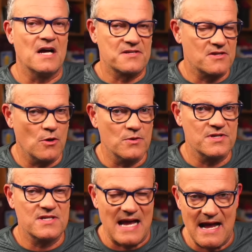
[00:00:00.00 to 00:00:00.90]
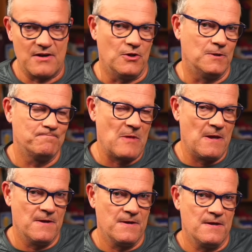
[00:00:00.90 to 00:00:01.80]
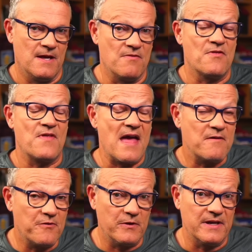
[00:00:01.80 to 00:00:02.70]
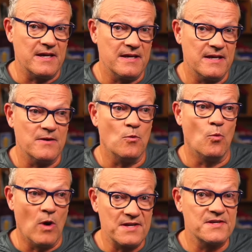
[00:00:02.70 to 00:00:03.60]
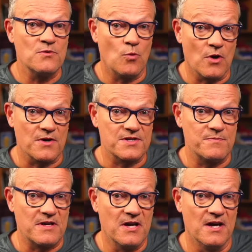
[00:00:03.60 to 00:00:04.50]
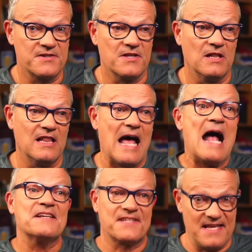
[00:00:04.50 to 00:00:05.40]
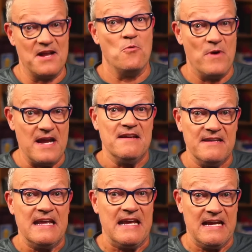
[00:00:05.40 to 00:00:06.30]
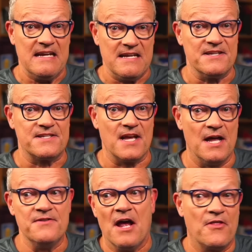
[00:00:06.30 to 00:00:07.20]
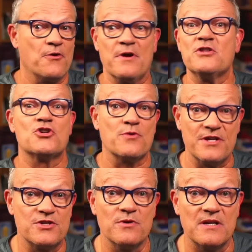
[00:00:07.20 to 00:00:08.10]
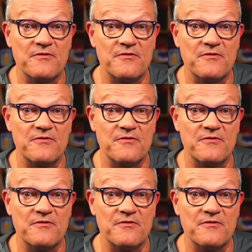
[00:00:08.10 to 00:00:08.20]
Gusto's tackle. And thankfully, it wasn't worse, because the last thing we need is another injury to a